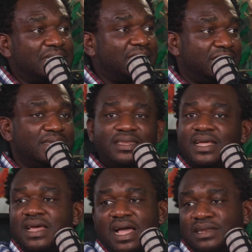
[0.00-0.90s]
And since
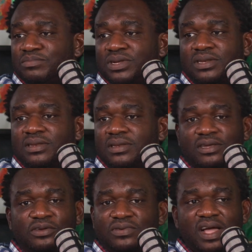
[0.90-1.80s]
then, I've
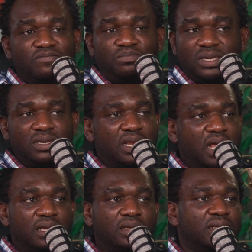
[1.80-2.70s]

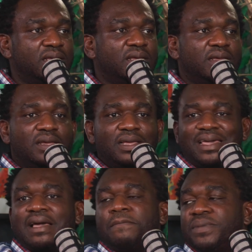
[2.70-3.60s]
been like
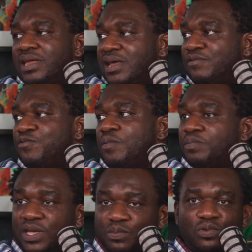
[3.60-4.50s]
a campaigner
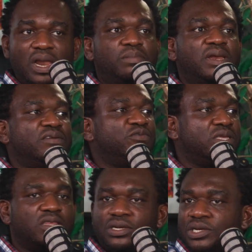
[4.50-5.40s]
for people applying
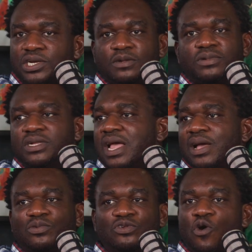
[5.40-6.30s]
for internships.
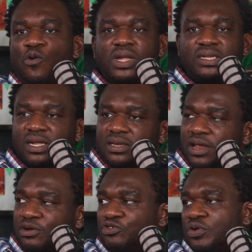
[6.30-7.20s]
I was always
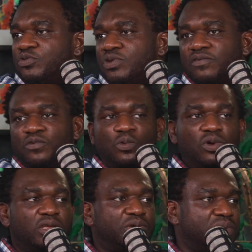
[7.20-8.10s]
sending out jobs to
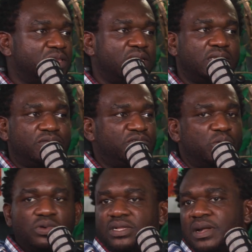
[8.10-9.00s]
everyone, created
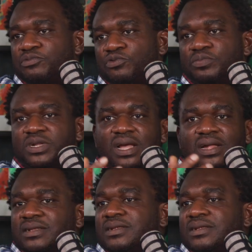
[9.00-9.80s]
different WhatsApp groups.